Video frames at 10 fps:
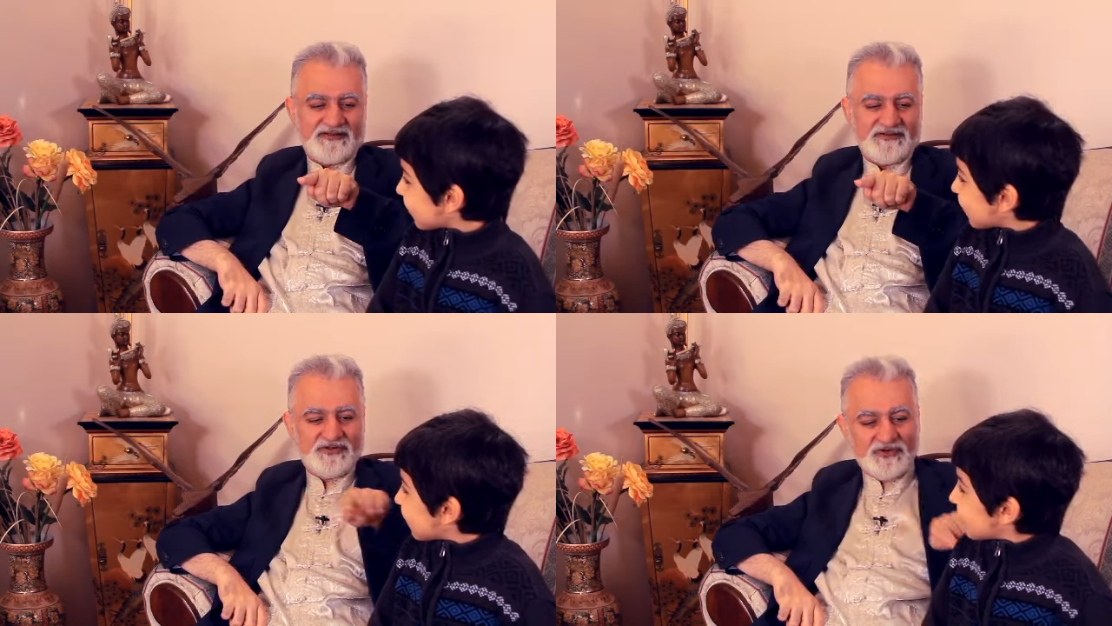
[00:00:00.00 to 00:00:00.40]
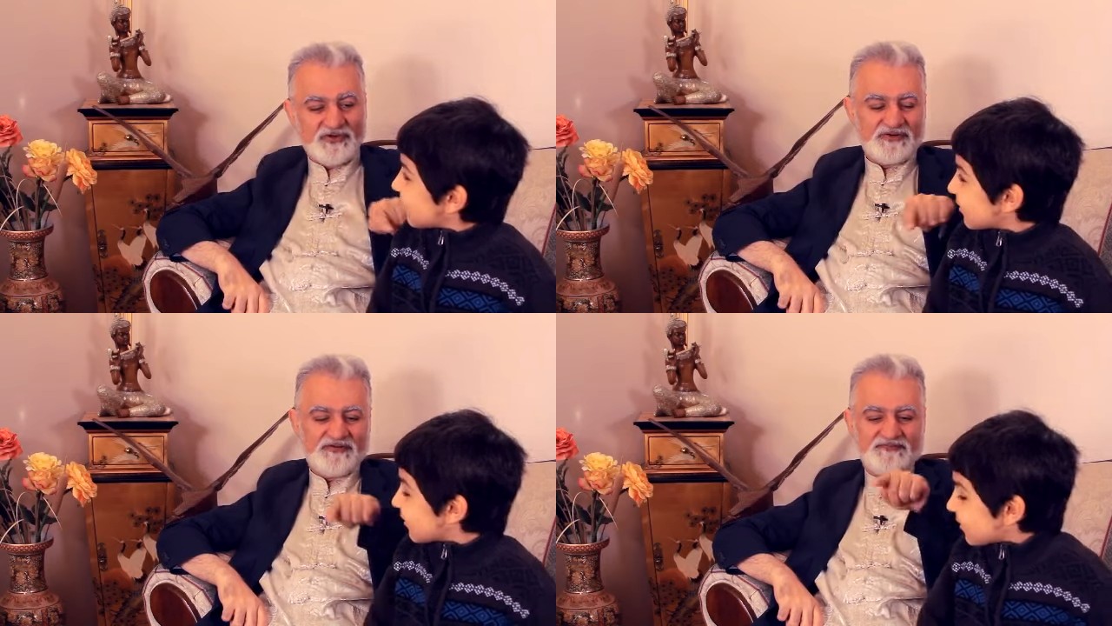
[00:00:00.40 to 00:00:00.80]

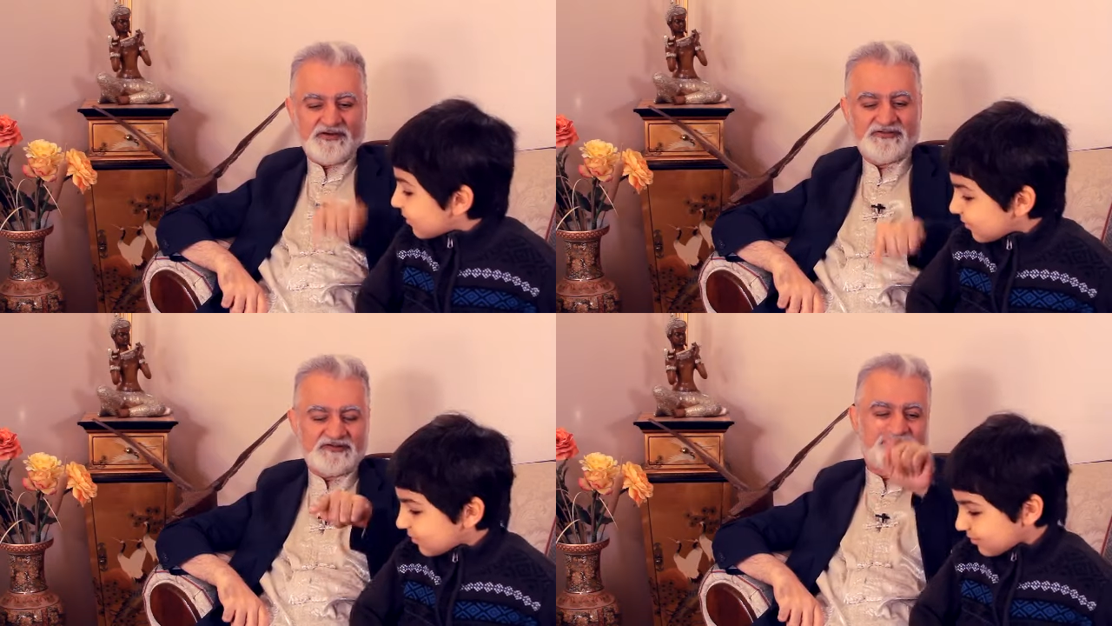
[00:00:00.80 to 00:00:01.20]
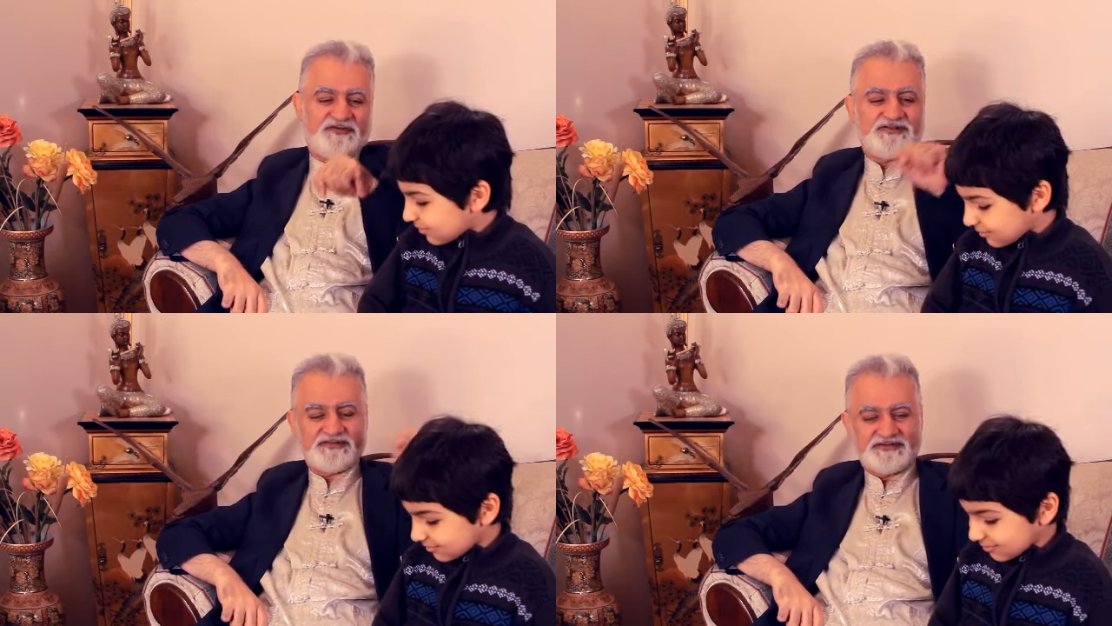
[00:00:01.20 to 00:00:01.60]
Speaker 1: your father's
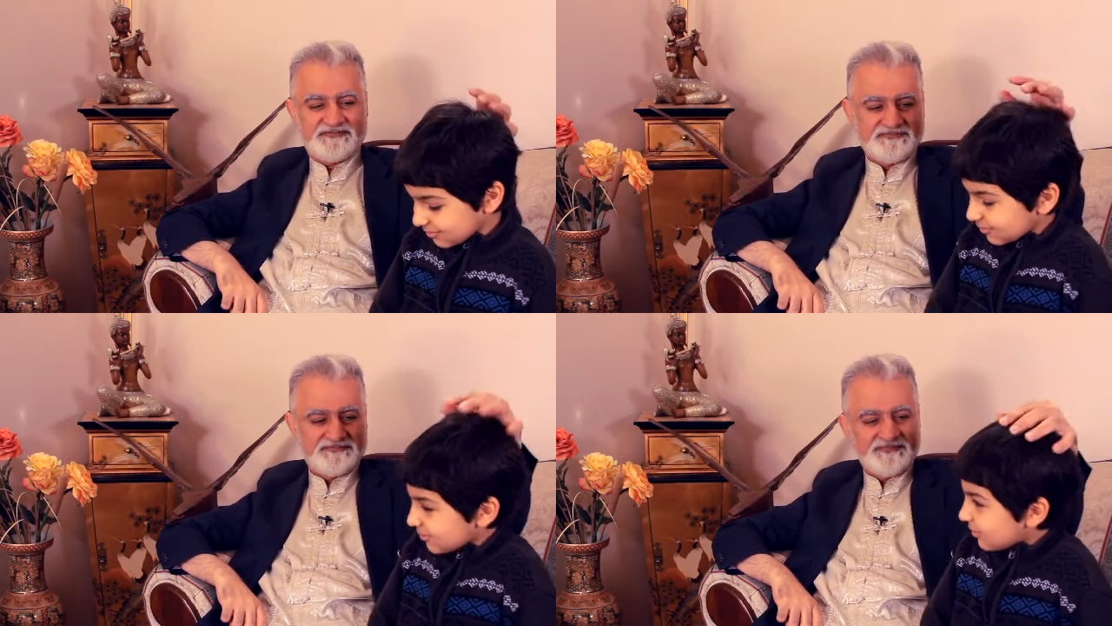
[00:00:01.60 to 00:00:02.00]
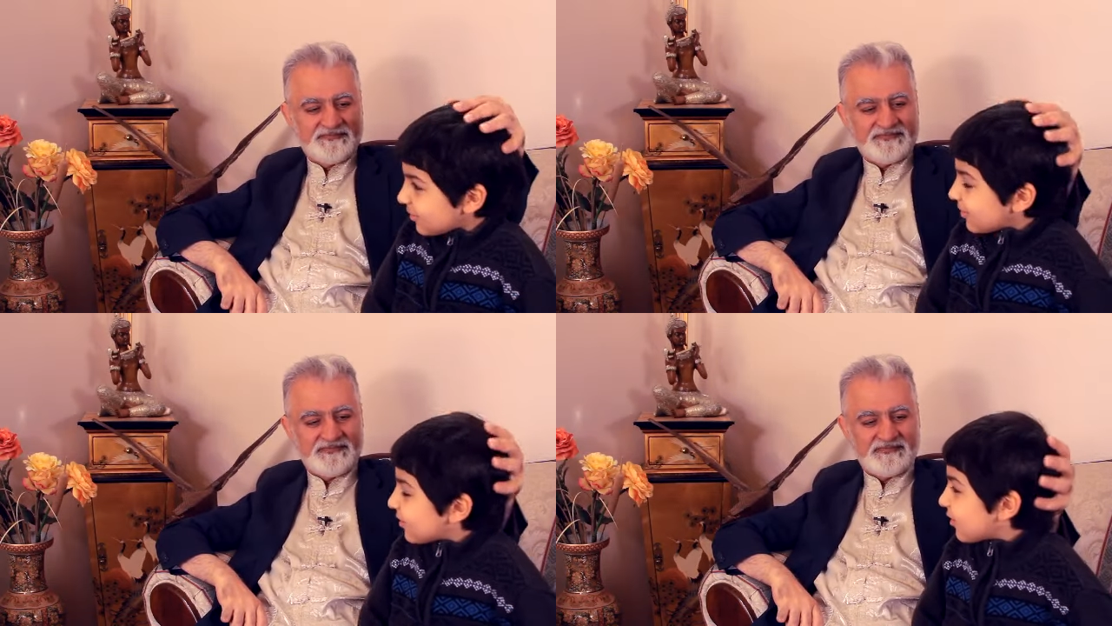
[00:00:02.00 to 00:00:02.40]
father.
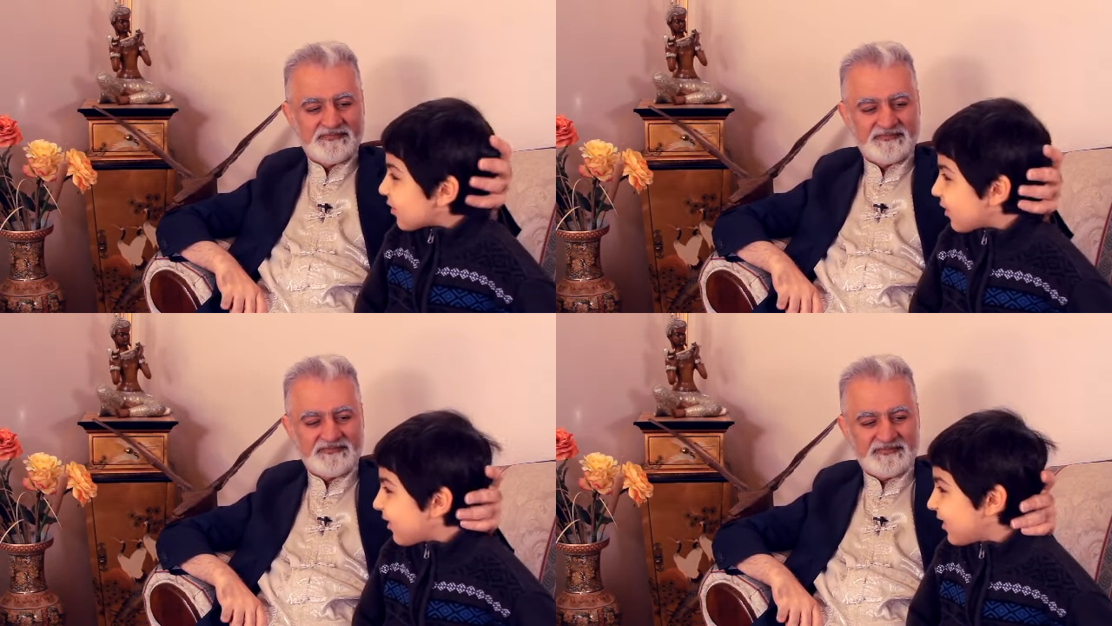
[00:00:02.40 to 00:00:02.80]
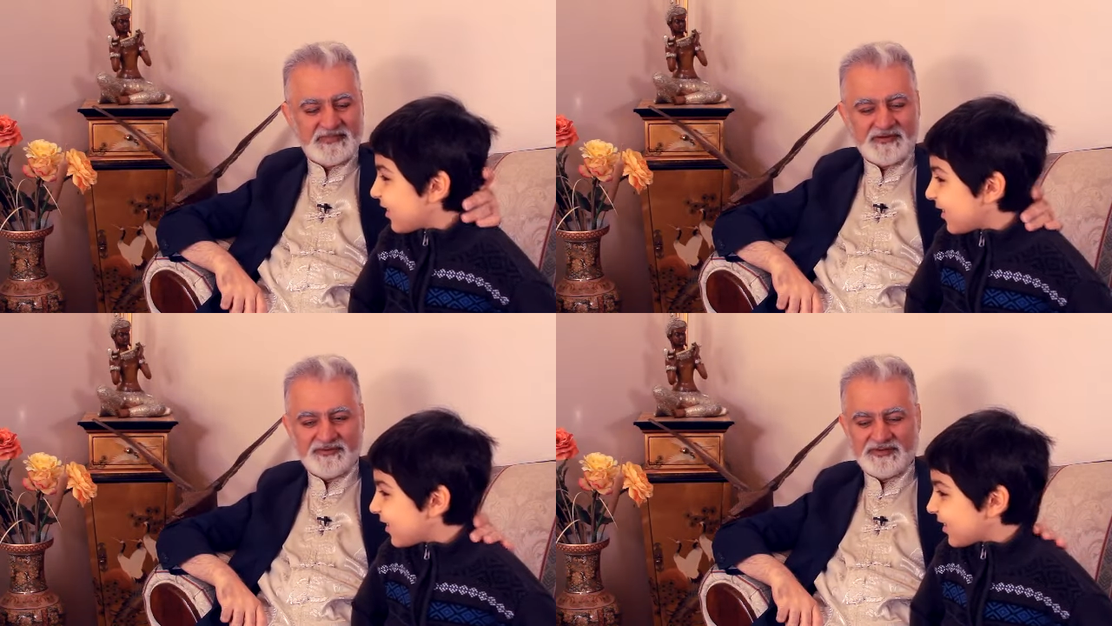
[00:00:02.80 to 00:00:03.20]
Okay.
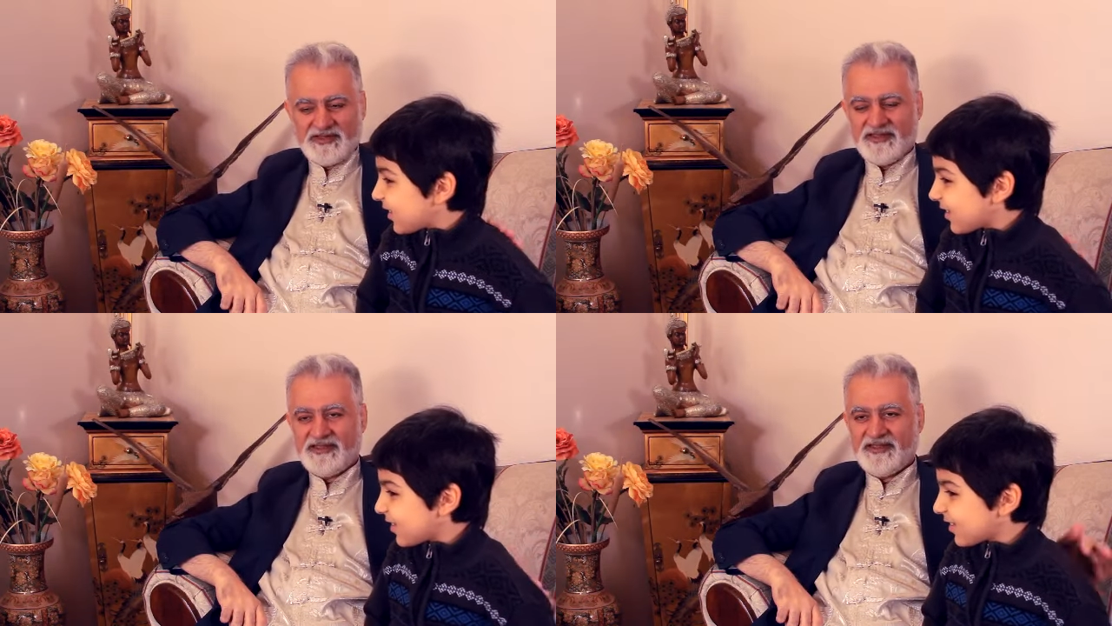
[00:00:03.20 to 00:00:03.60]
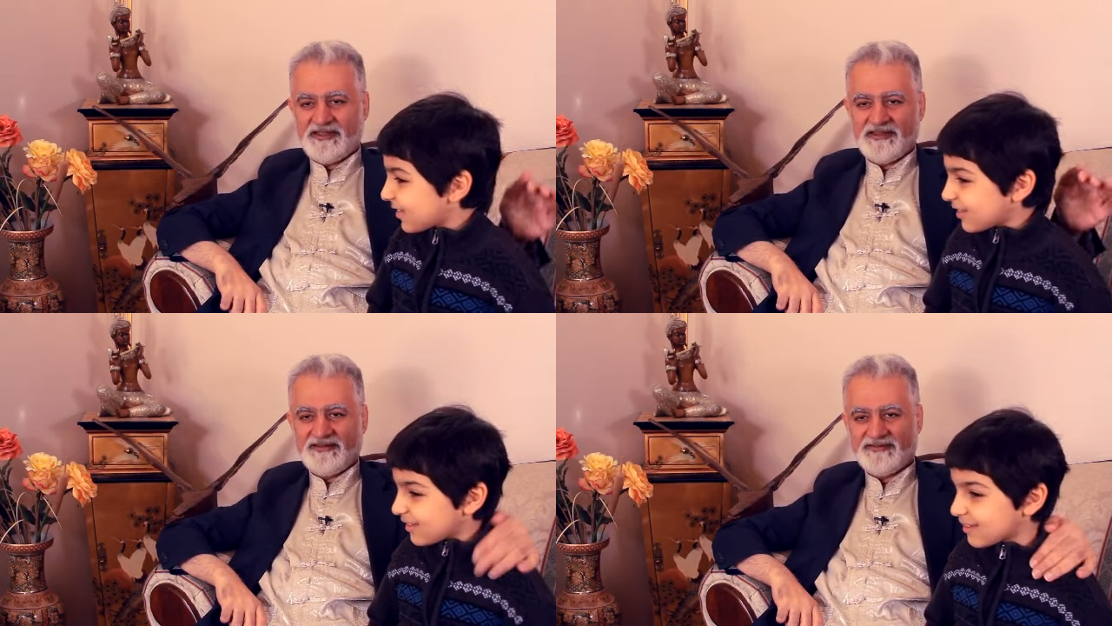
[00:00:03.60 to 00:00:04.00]

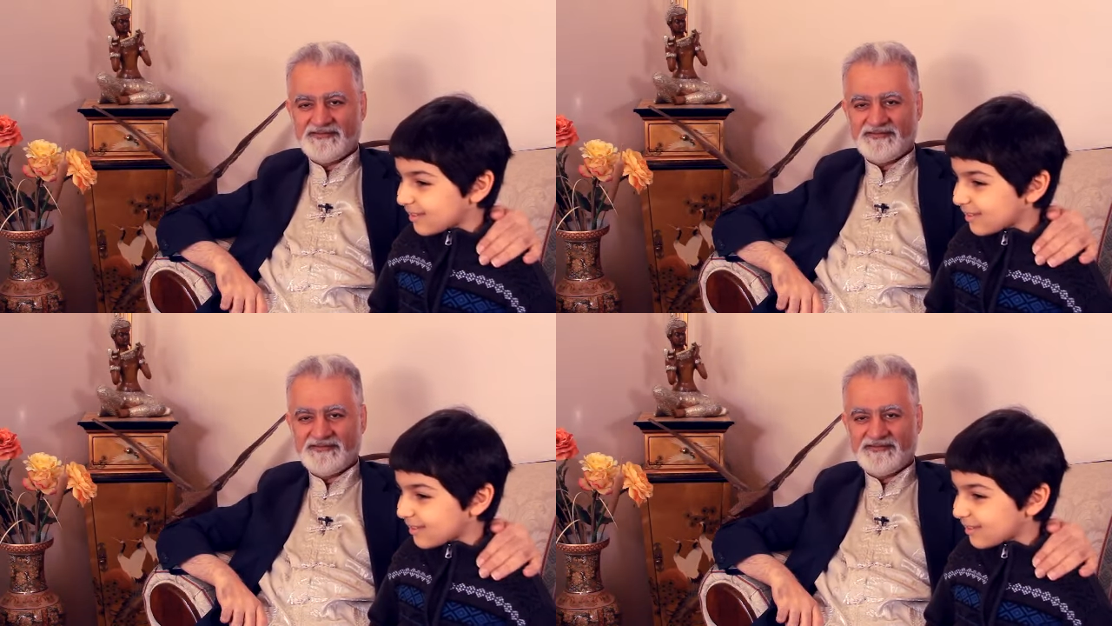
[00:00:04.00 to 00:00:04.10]
Okay.